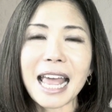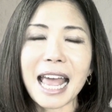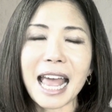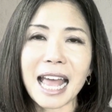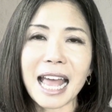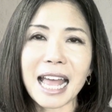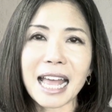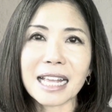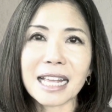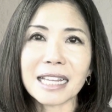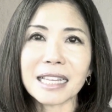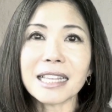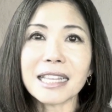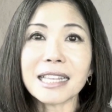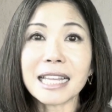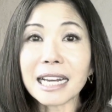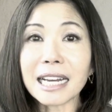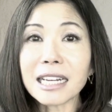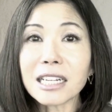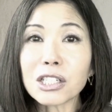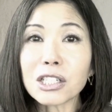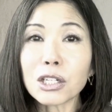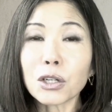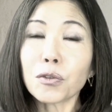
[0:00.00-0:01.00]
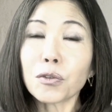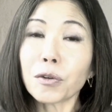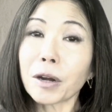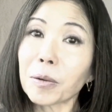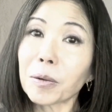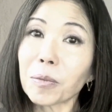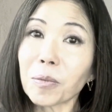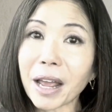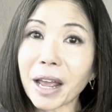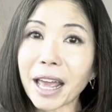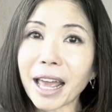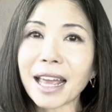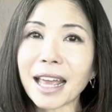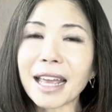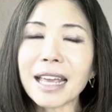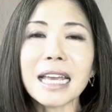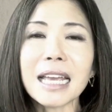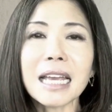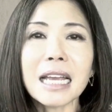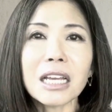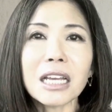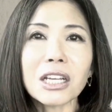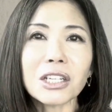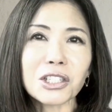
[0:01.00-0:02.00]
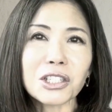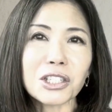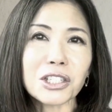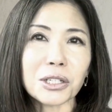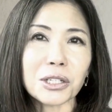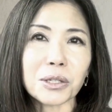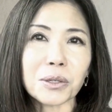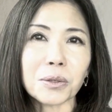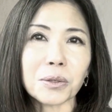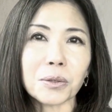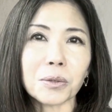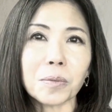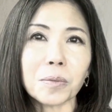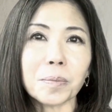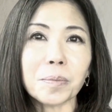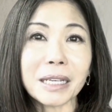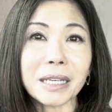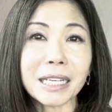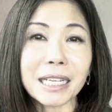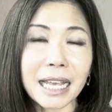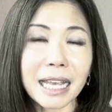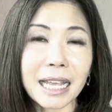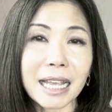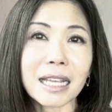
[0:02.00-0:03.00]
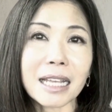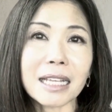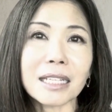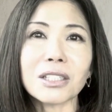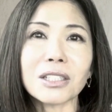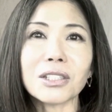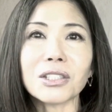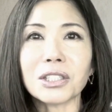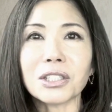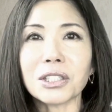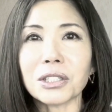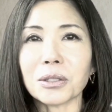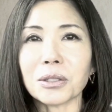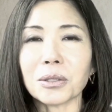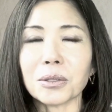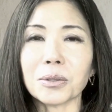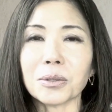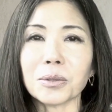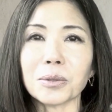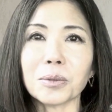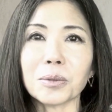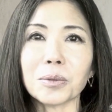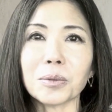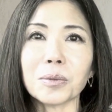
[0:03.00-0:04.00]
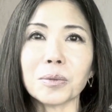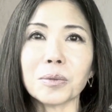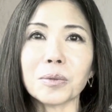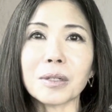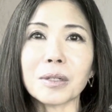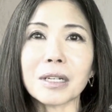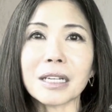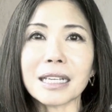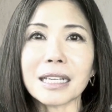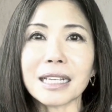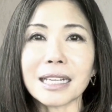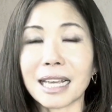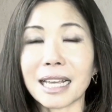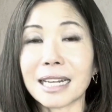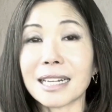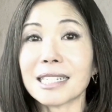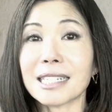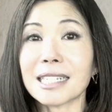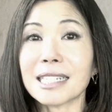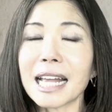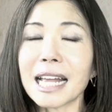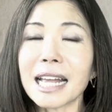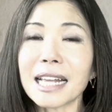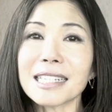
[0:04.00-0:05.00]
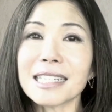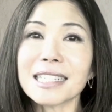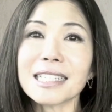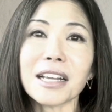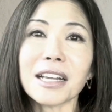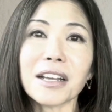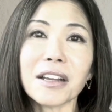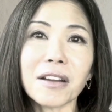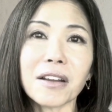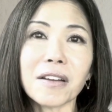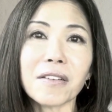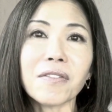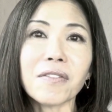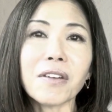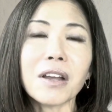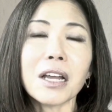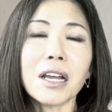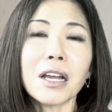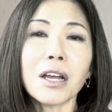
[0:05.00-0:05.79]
And that is a great way to begin to get a sense of